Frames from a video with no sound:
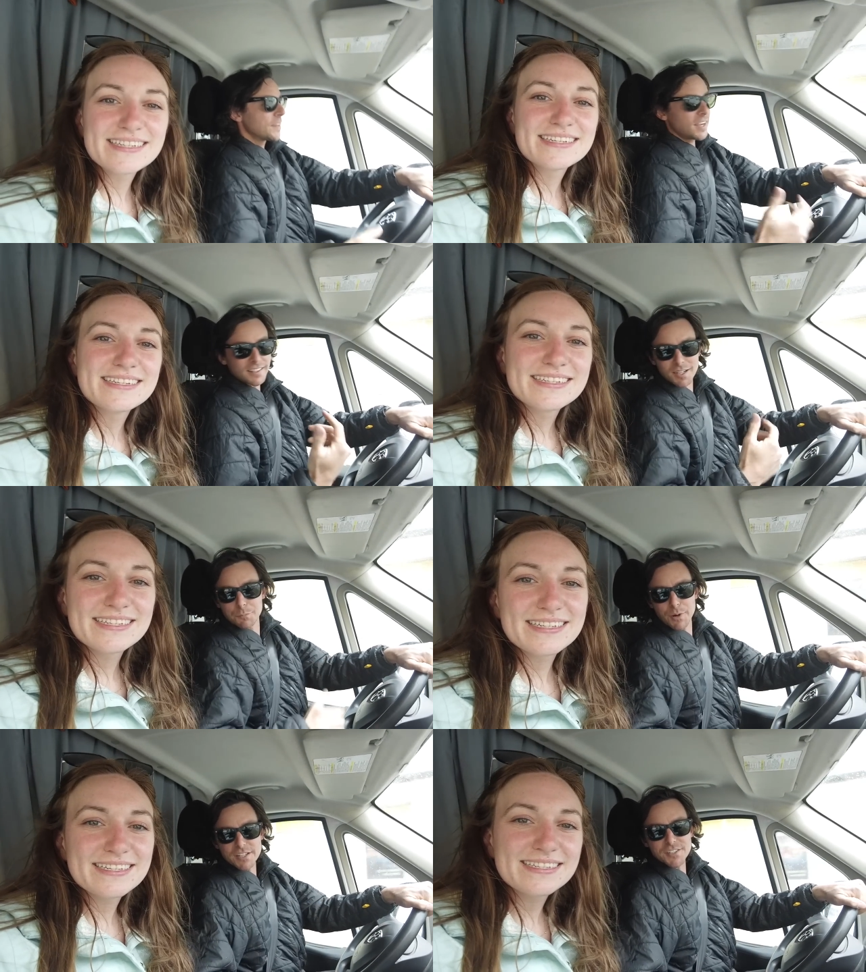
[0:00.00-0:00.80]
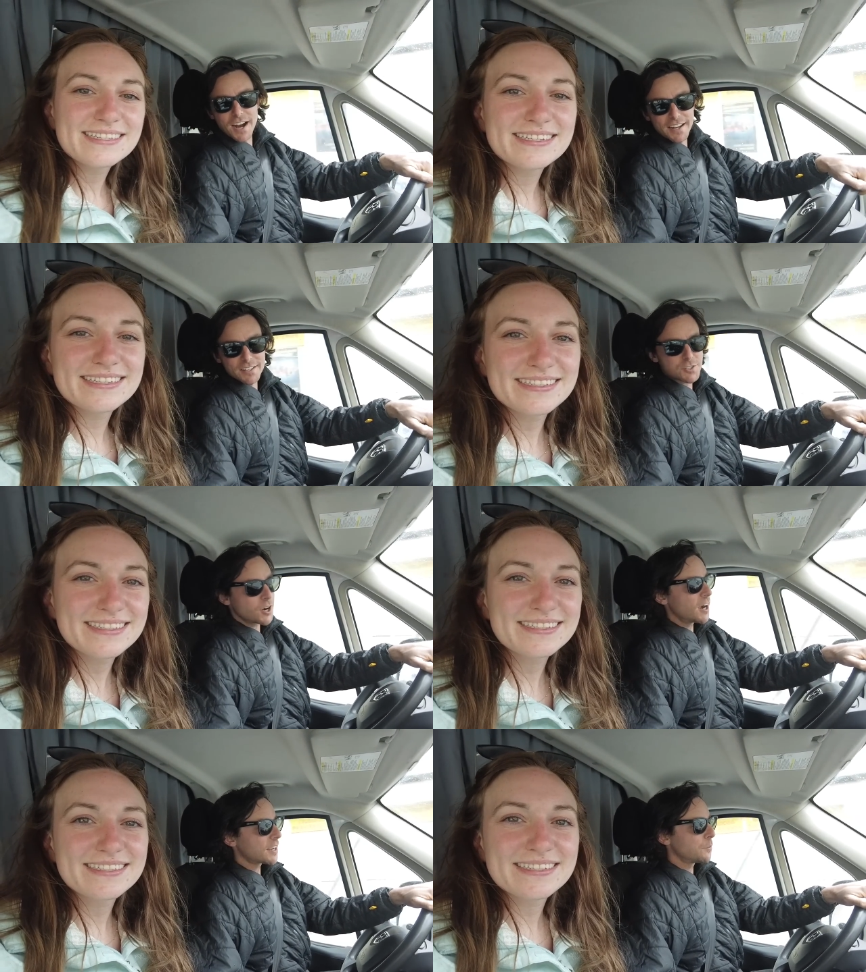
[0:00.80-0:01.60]
Speaker 1: got the compressor out of the
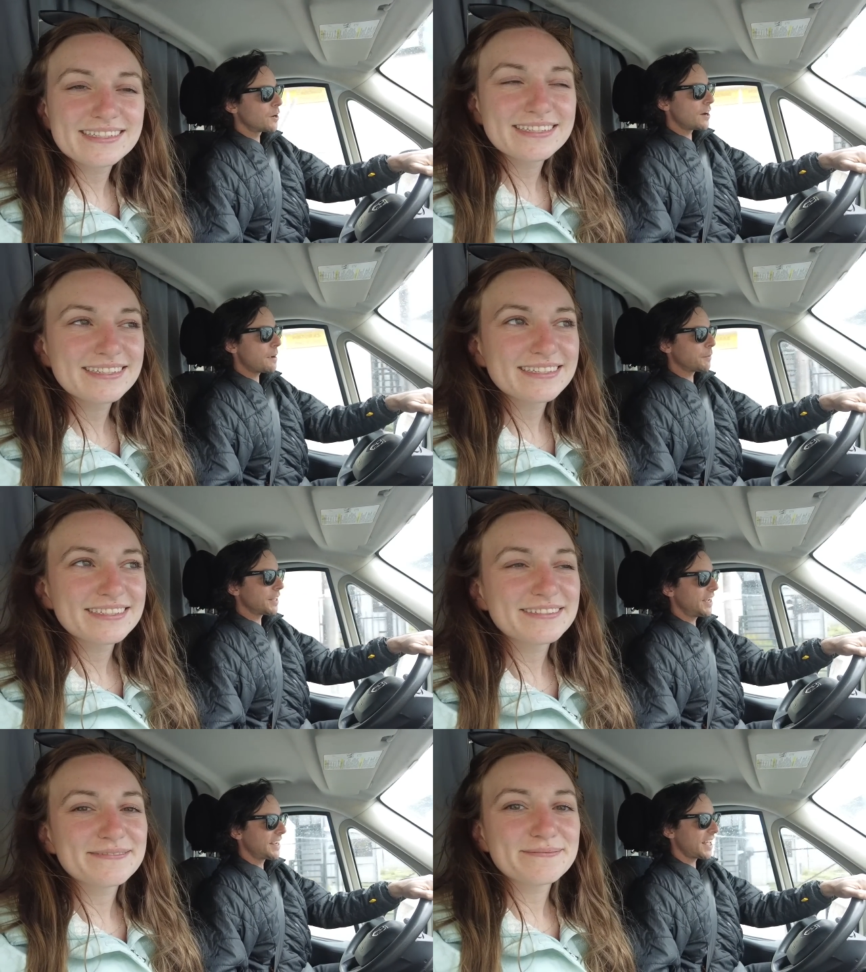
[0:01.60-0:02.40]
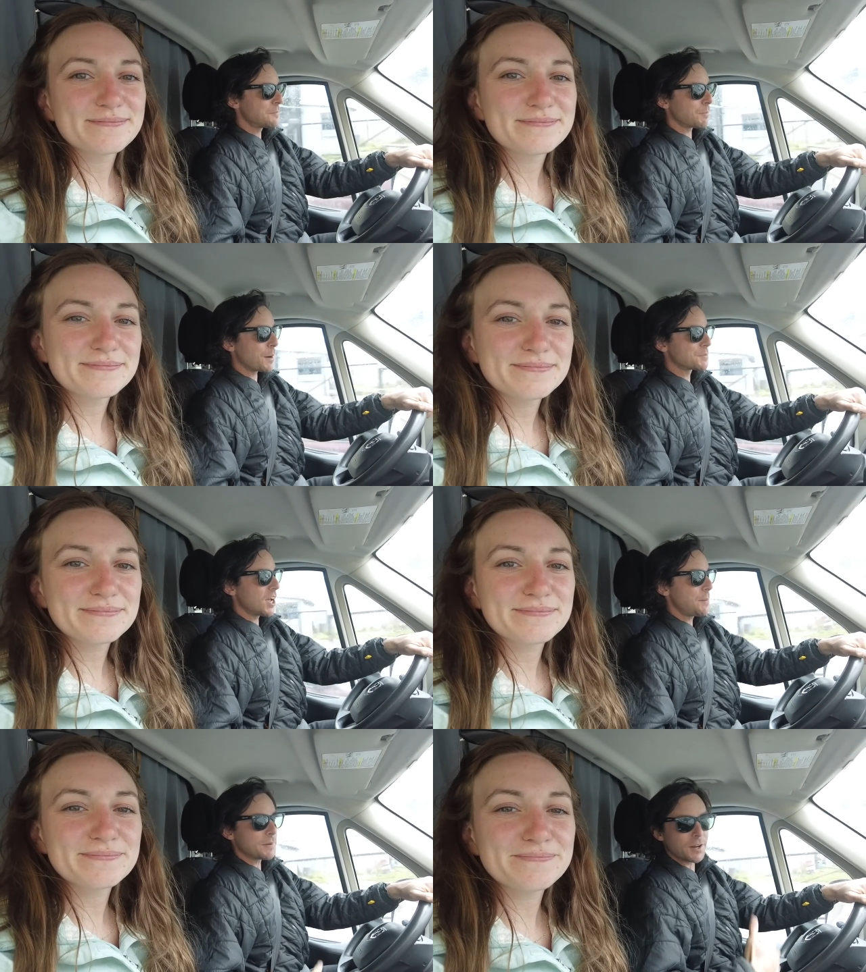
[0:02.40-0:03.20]
trunk and we were able to get them pumped
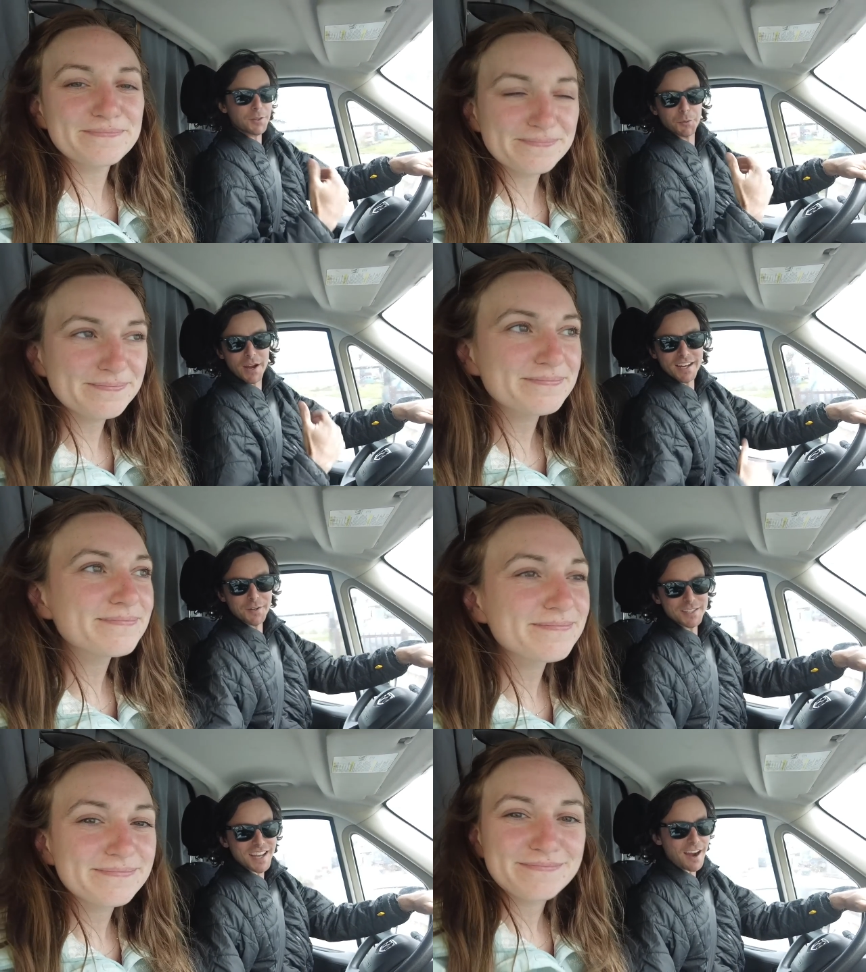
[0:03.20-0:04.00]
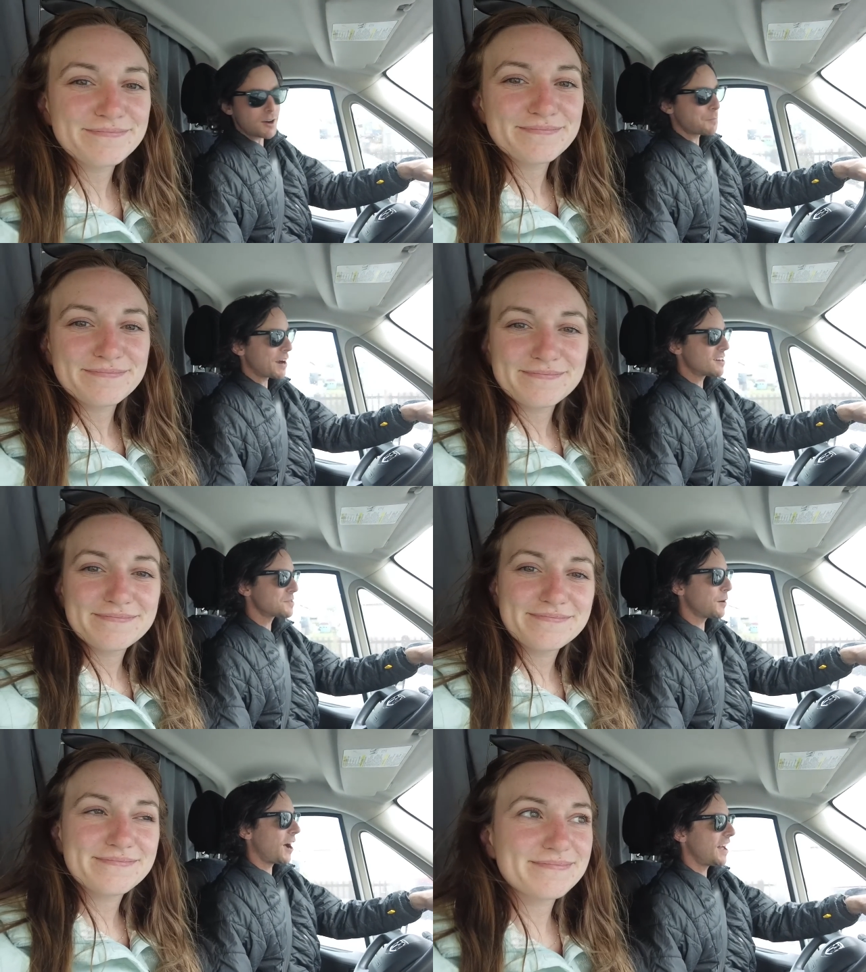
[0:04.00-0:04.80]
up and on the way to a tire repair
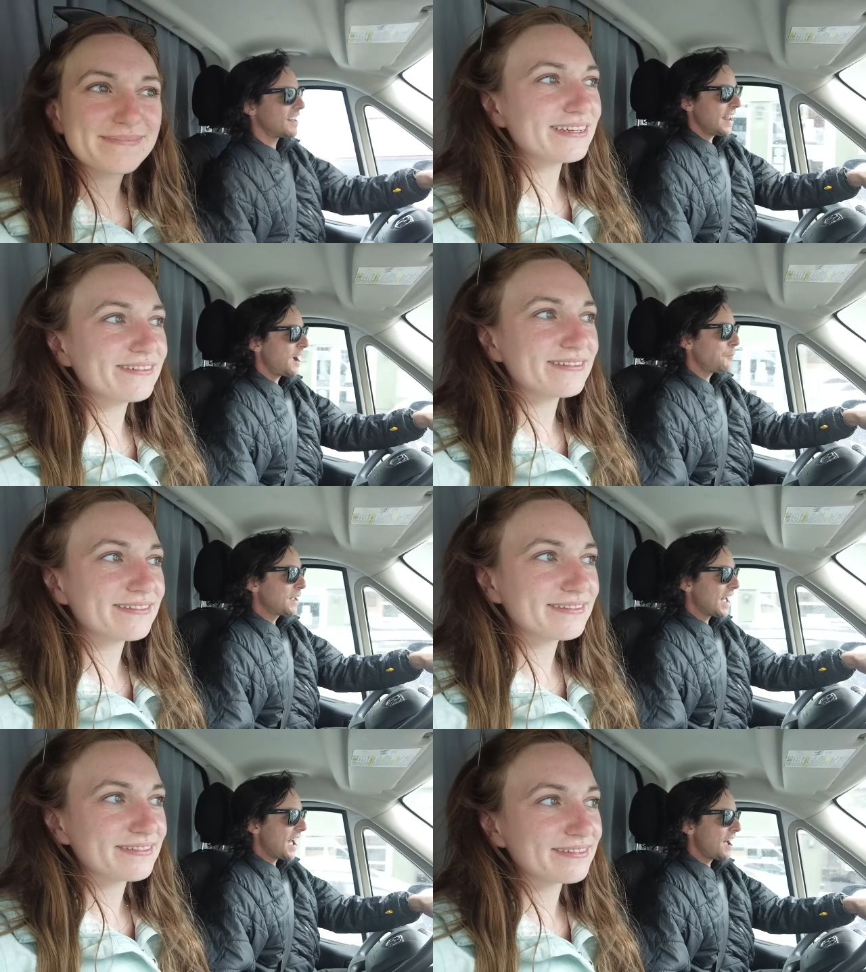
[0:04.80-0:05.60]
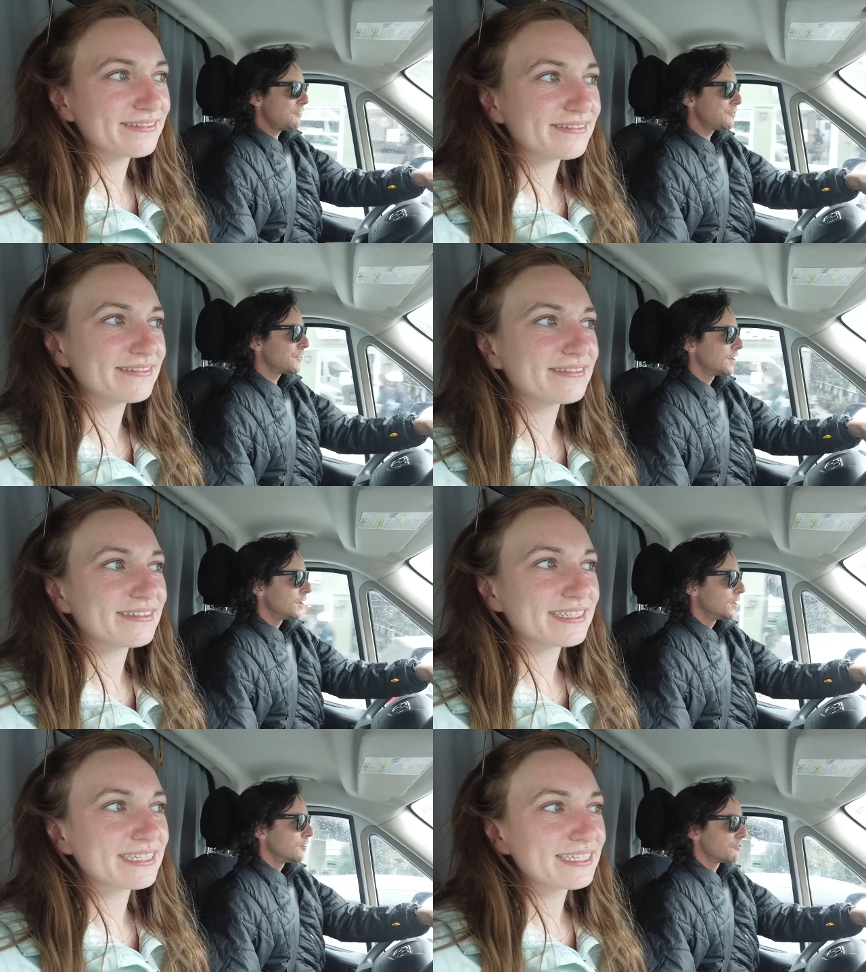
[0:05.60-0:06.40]
spot. Now we have
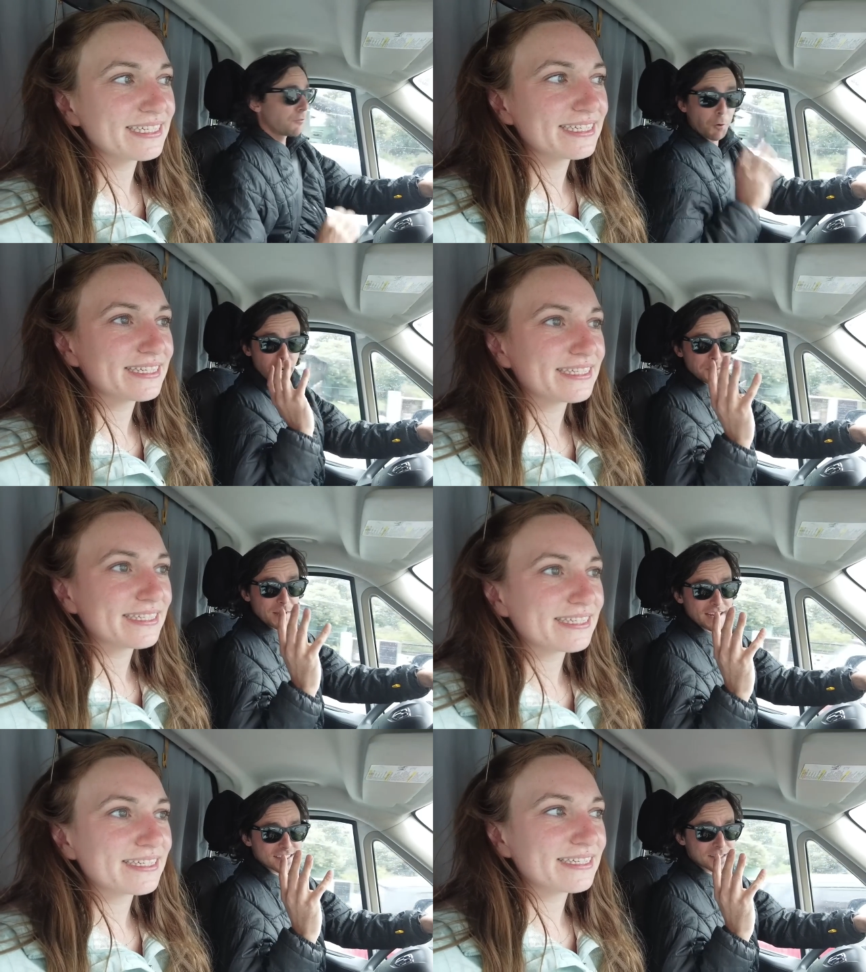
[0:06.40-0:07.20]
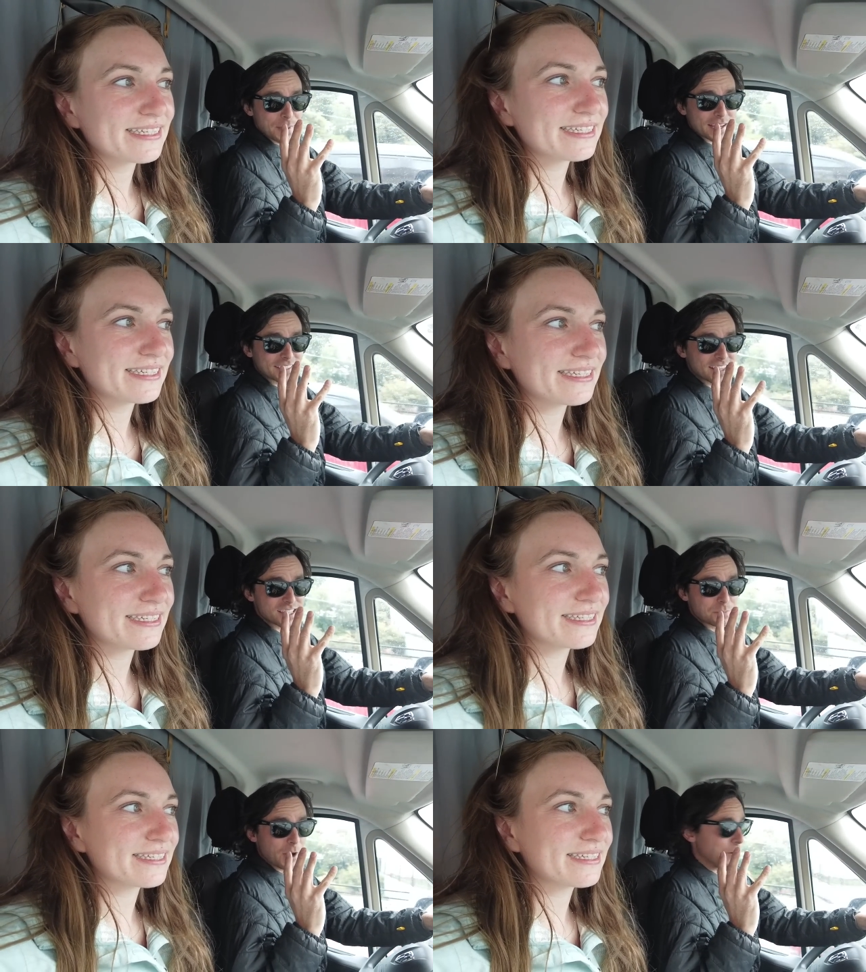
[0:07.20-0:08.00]
40 minutes to make it to
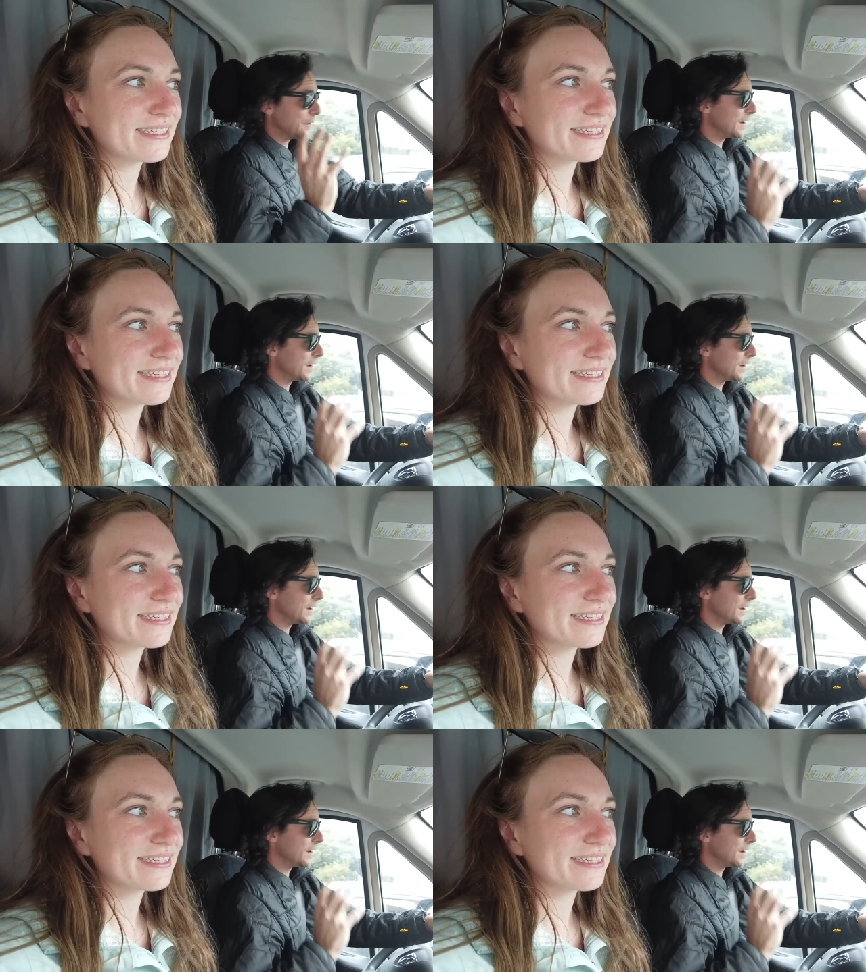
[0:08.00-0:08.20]
this boat.